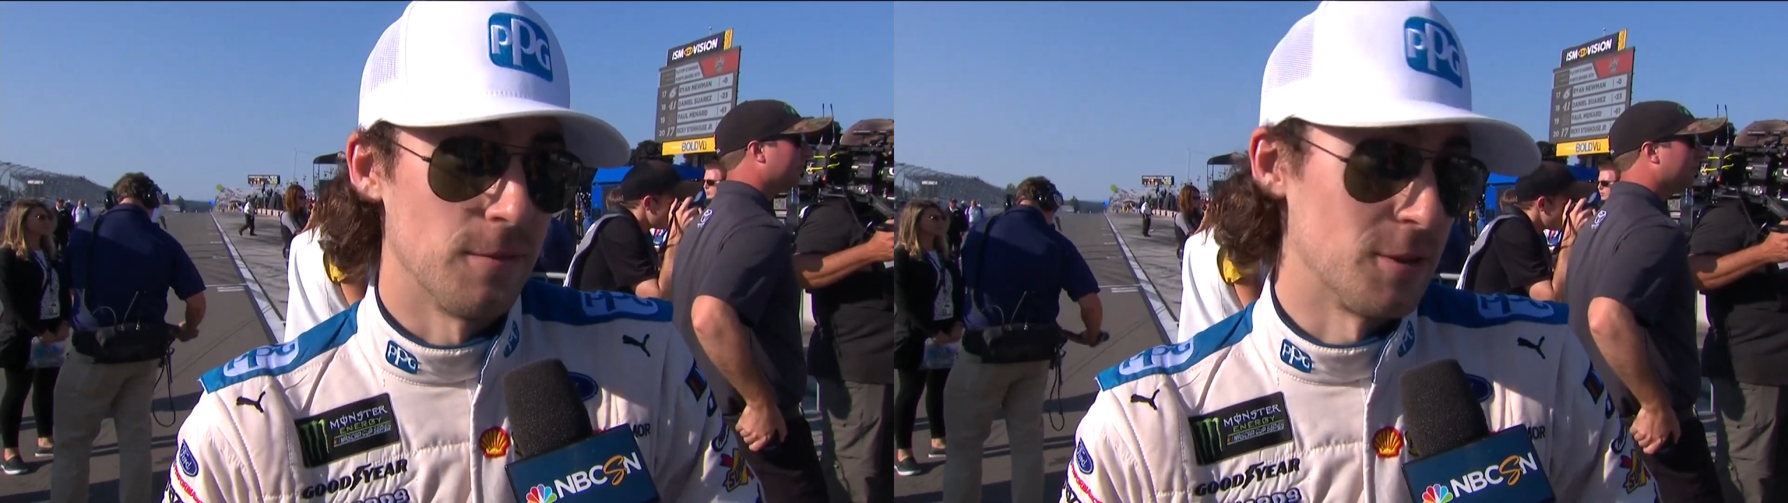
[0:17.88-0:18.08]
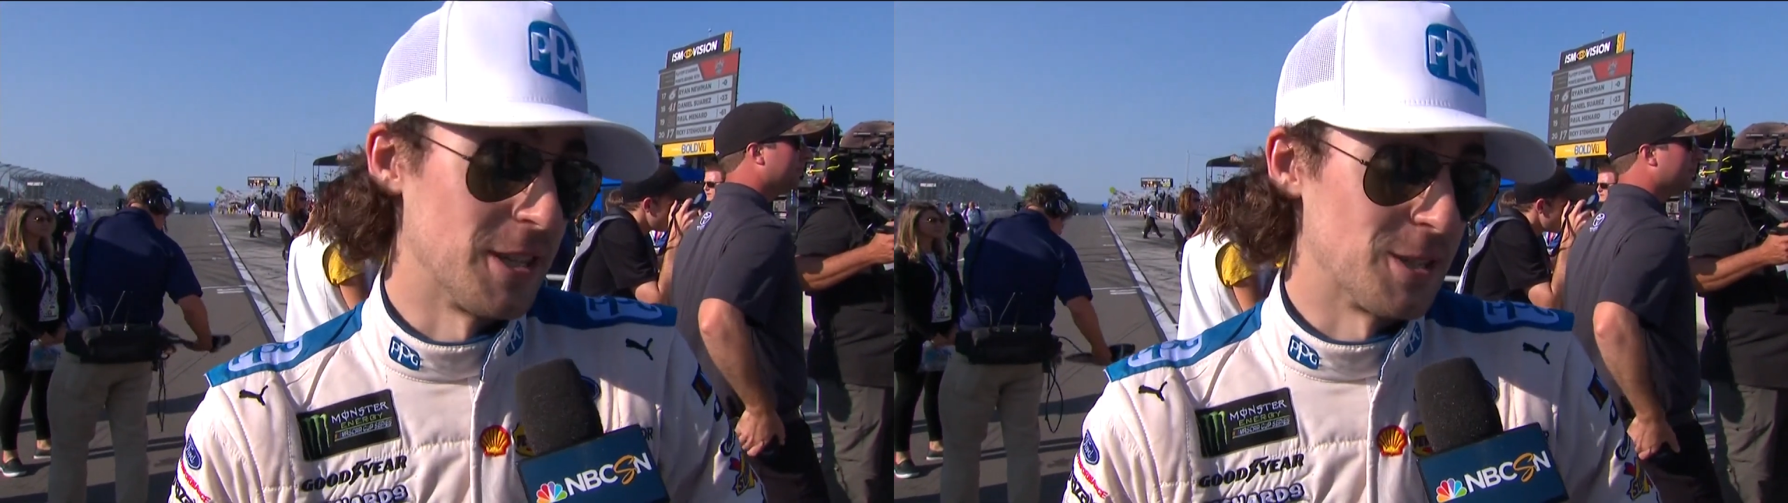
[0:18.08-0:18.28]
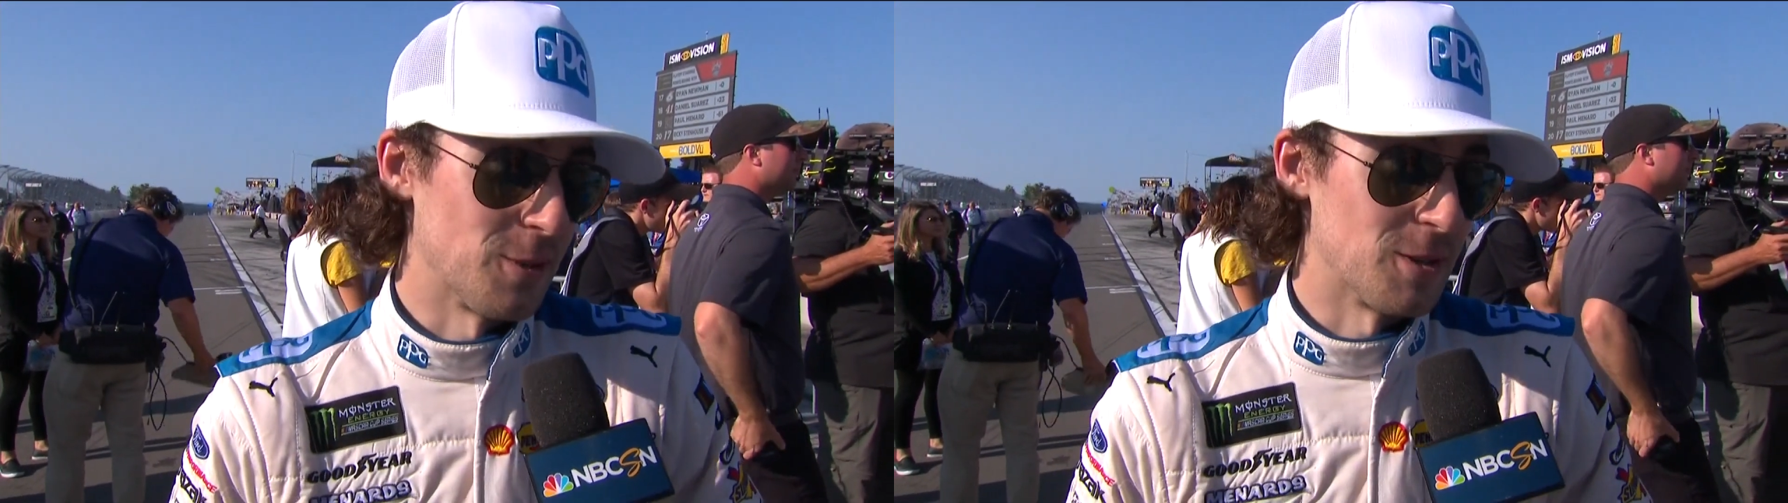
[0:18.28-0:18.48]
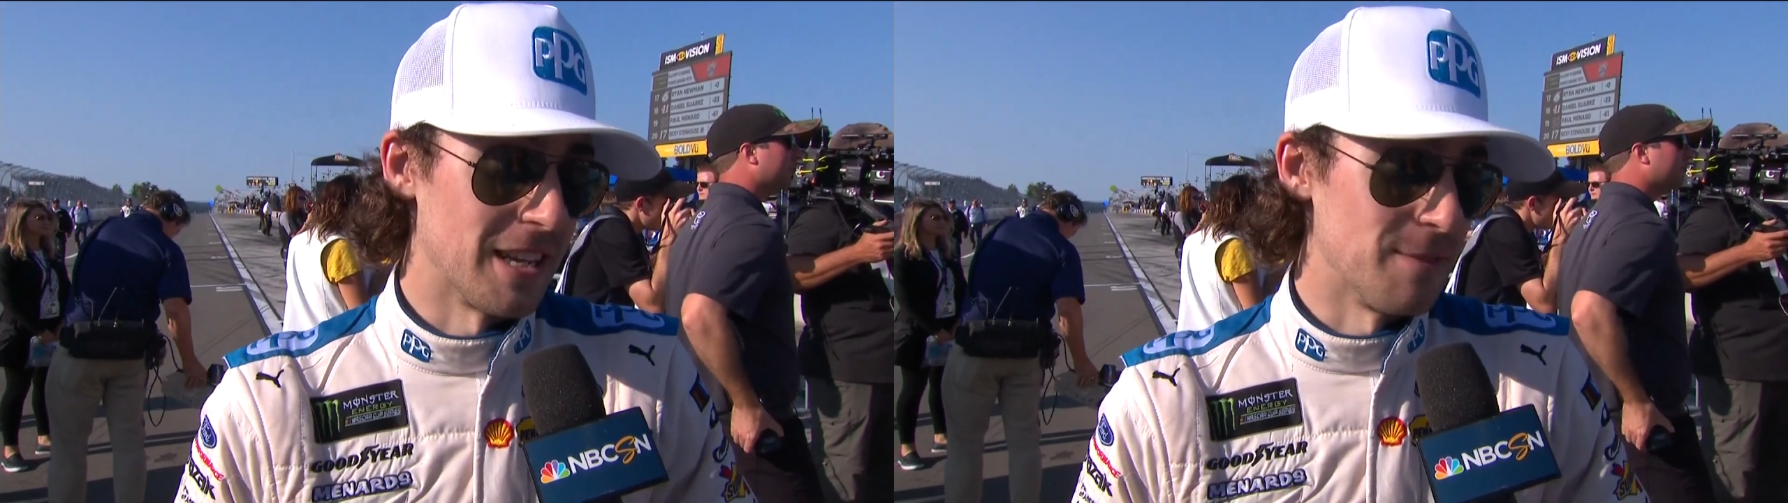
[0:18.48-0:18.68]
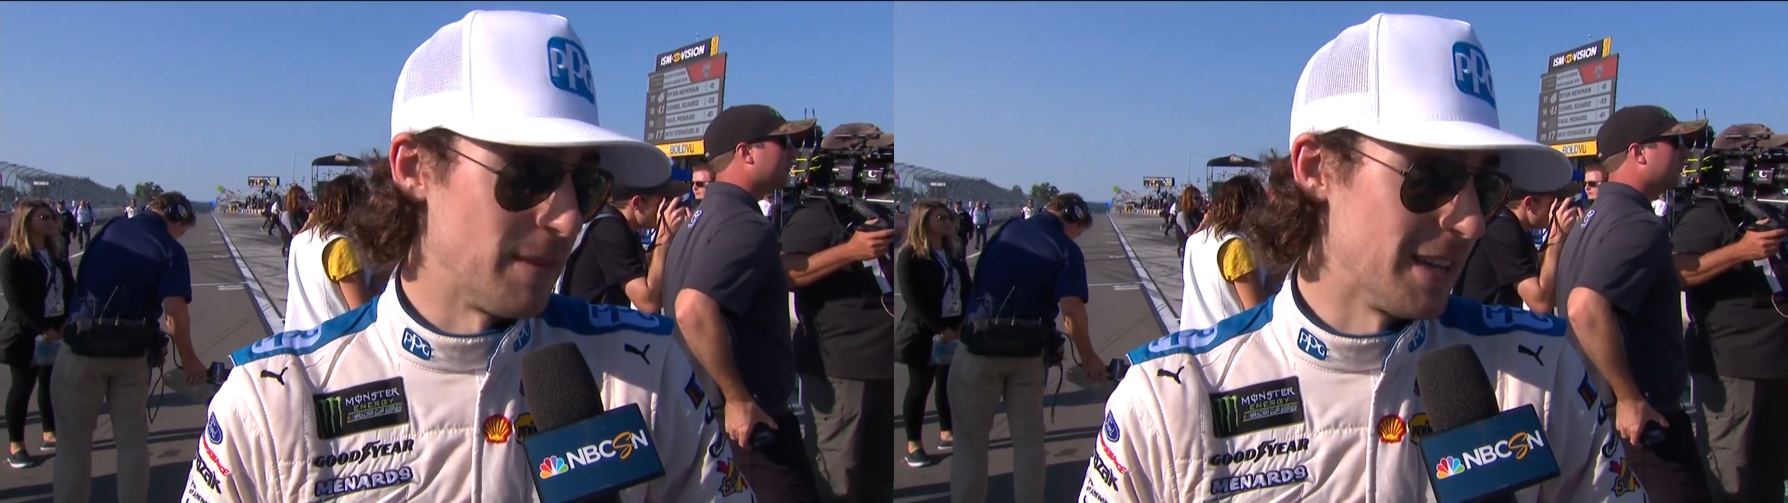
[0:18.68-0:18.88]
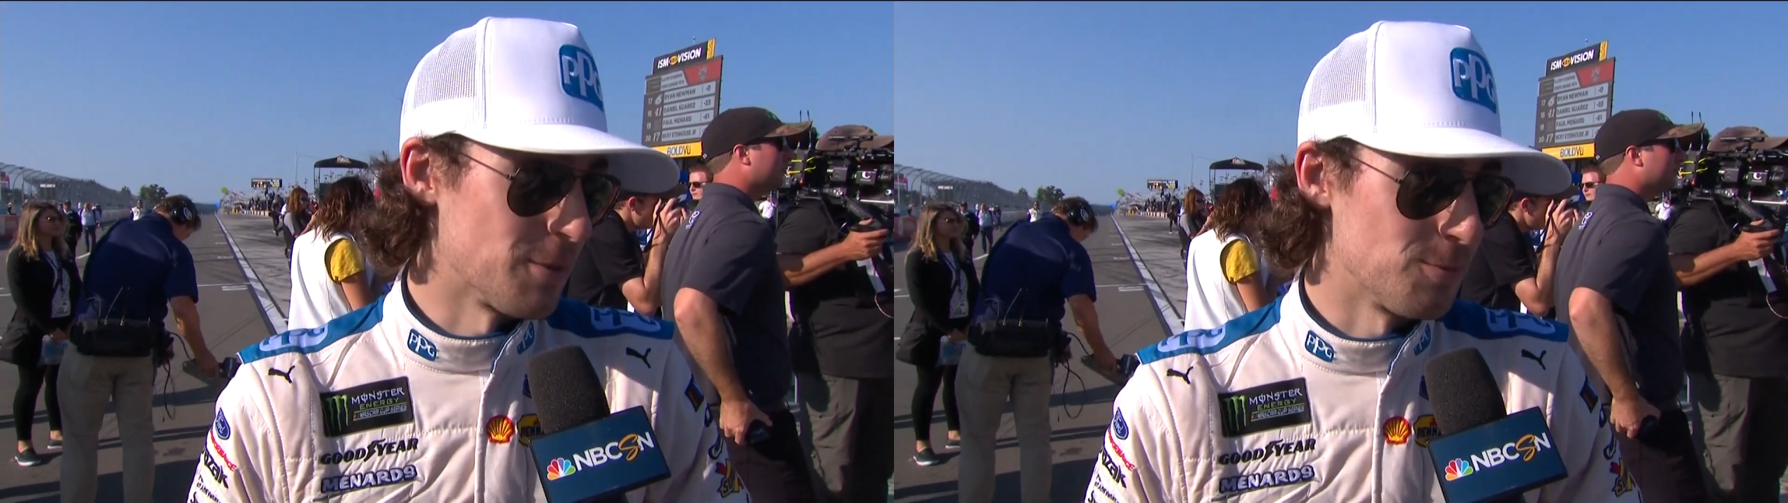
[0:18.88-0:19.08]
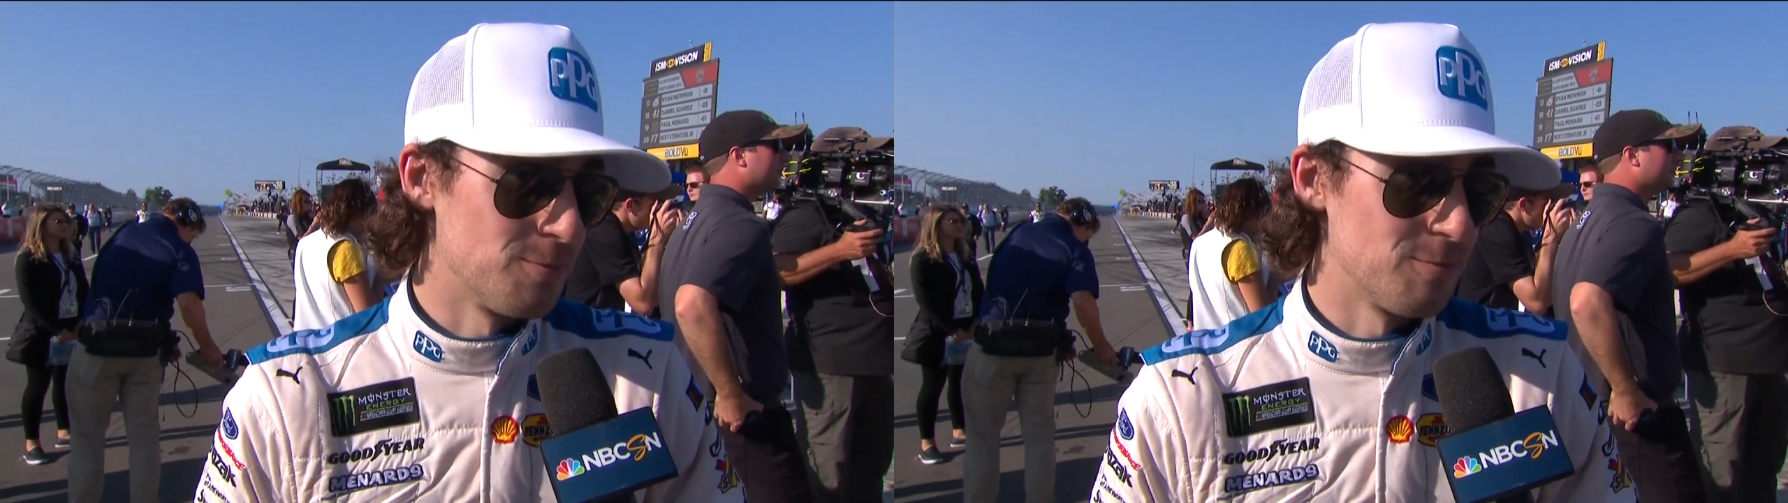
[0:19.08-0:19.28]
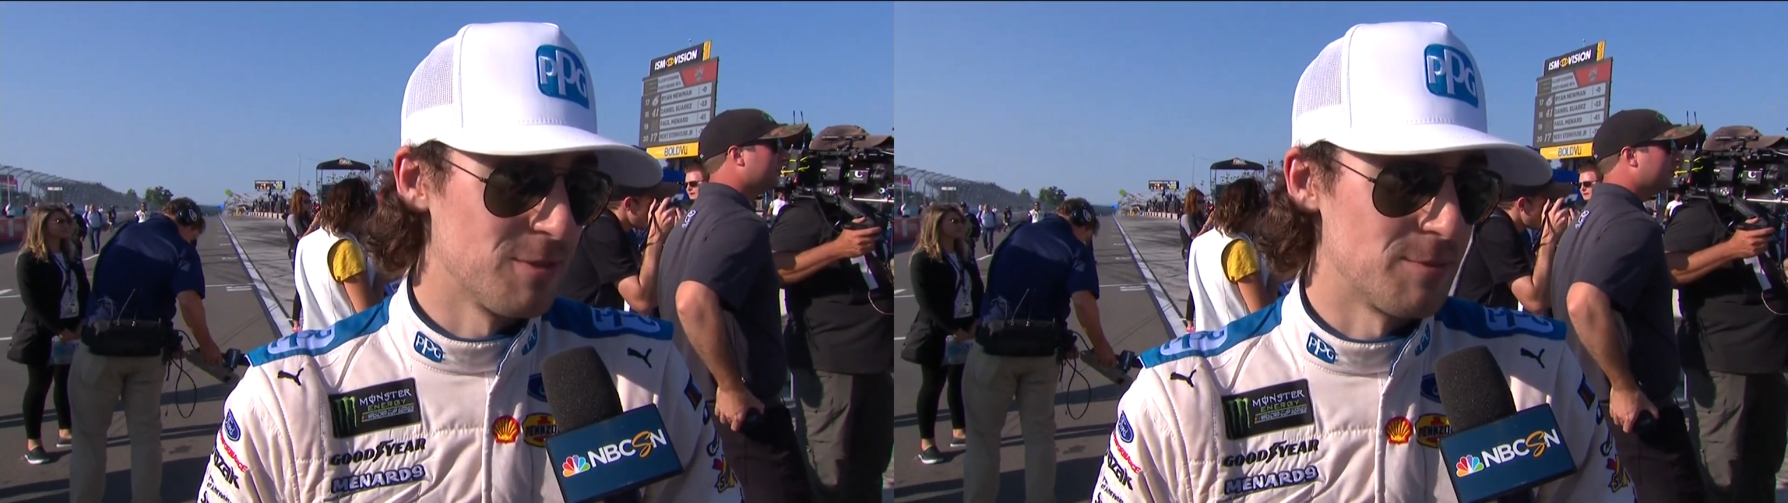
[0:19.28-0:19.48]
first things first, I didn't mean to
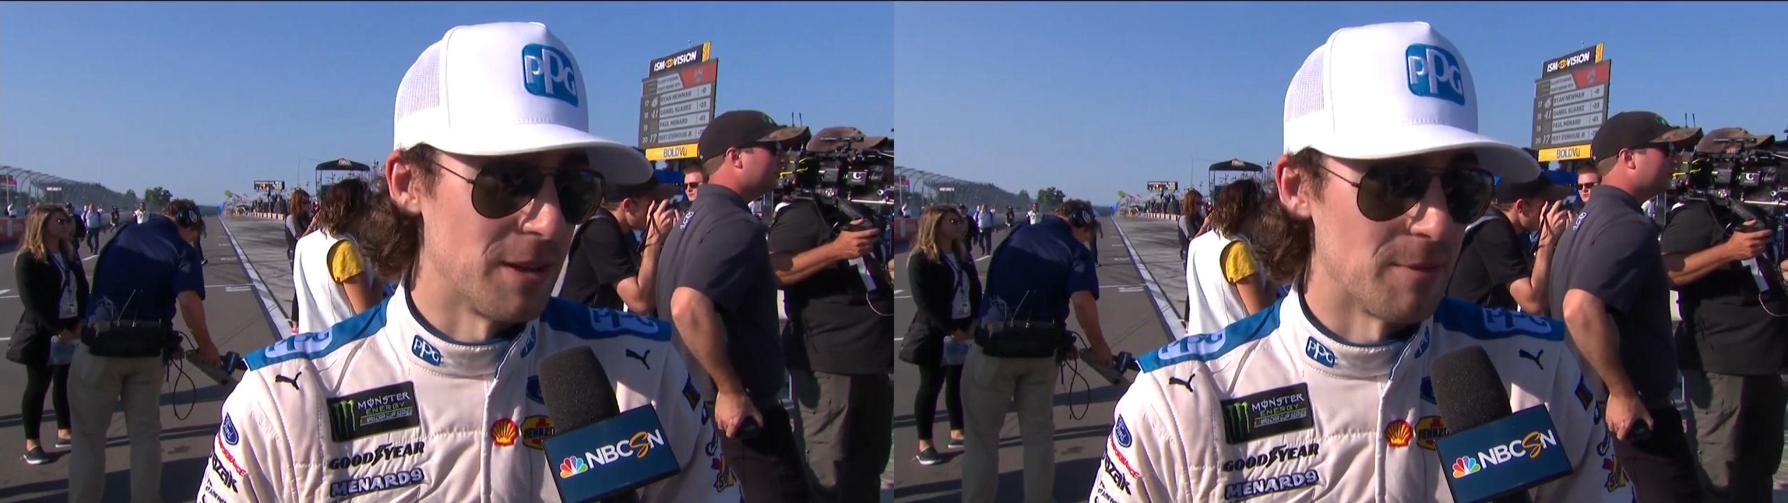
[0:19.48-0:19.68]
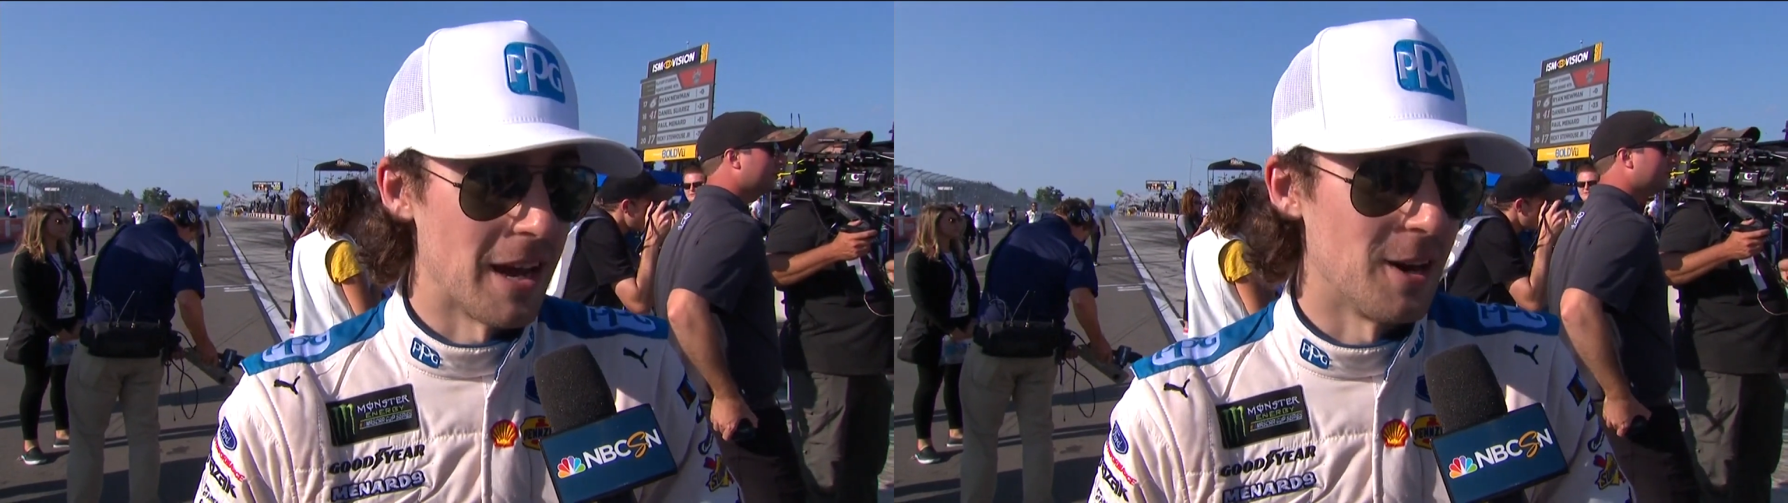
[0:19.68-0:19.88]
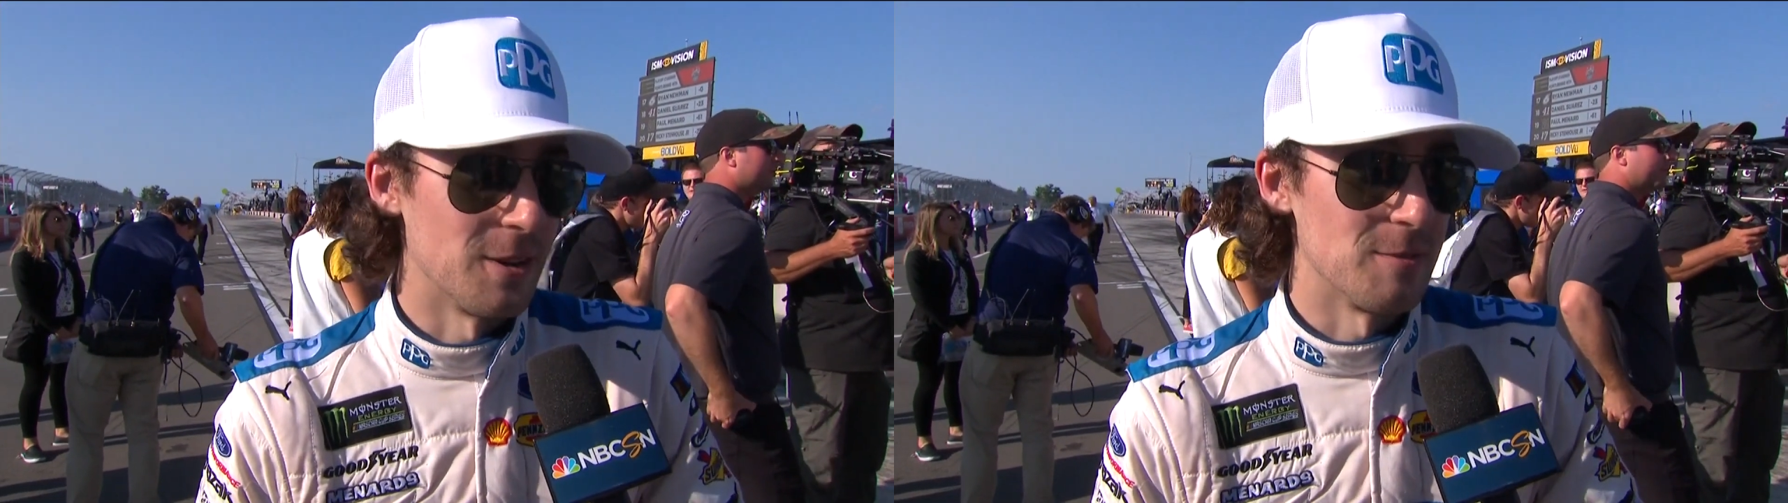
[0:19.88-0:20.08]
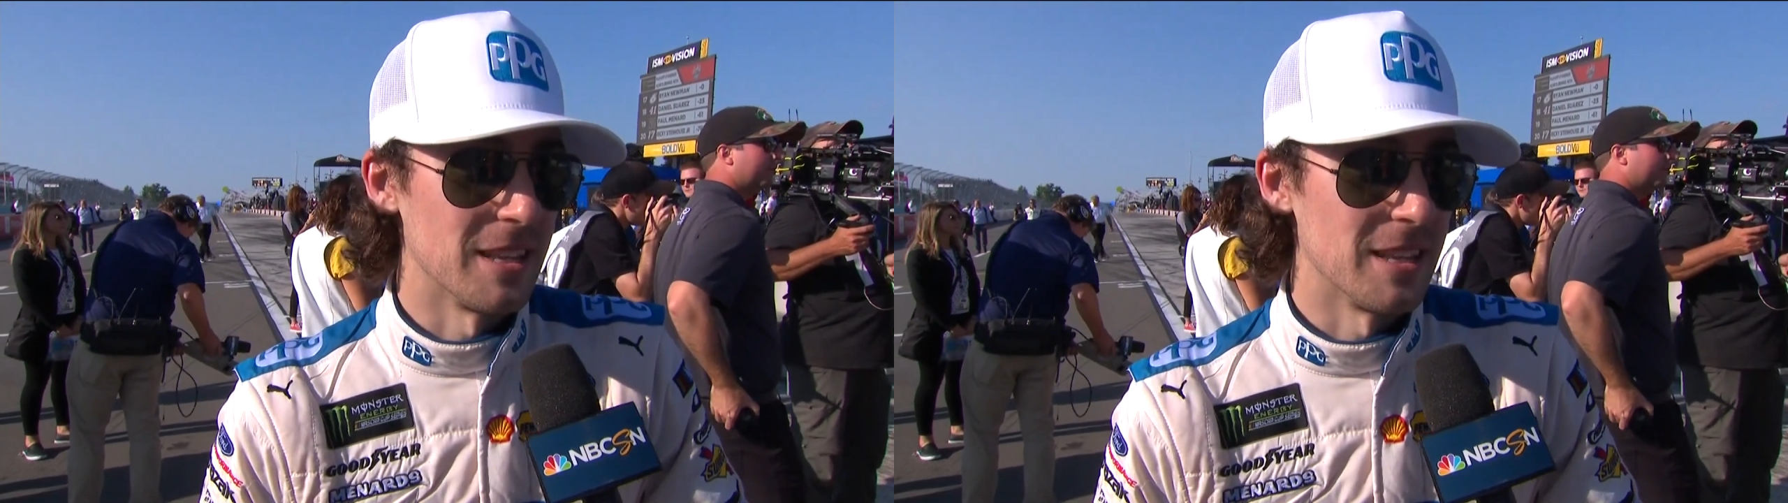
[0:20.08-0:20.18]
spin him out.